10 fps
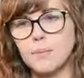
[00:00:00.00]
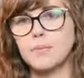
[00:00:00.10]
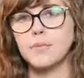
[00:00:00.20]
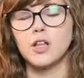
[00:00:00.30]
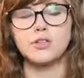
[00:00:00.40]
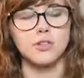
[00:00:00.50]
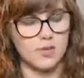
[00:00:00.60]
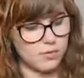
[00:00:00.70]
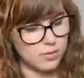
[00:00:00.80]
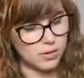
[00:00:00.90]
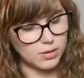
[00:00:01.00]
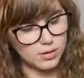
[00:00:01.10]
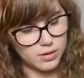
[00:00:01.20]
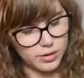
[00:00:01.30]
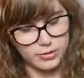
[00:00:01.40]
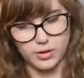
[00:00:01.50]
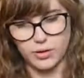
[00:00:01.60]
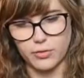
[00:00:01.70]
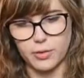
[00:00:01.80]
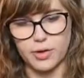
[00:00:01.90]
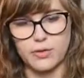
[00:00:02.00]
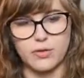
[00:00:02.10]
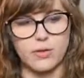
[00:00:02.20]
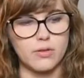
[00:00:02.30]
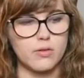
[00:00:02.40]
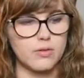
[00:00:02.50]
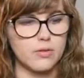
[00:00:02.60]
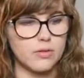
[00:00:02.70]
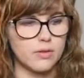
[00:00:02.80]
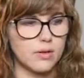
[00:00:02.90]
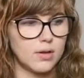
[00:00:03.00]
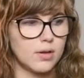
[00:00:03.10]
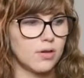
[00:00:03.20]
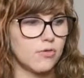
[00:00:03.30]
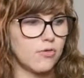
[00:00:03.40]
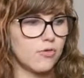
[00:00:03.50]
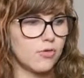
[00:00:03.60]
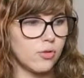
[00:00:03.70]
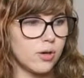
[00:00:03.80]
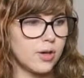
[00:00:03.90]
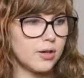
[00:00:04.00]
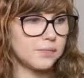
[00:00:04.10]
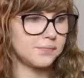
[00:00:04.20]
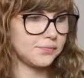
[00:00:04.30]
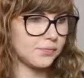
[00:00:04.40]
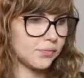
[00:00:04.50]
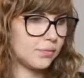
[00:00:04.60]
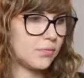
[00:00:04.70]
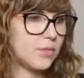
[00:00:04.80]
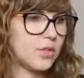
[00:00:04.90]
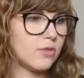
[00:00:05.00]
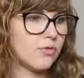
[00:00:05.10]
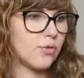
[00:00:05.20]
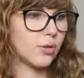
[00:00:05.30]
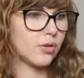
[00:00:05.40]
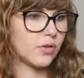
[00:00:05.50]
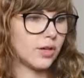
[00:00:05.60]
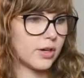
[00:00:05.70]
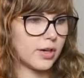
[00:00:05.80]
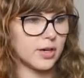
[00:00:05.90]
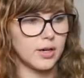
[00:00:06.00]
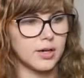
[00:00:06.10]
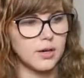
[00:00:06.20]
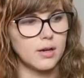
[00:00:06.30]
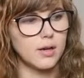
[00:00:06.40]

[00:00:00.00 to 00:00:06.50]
Let's do that from here so I can explain it. So it's 4, fourth finger here,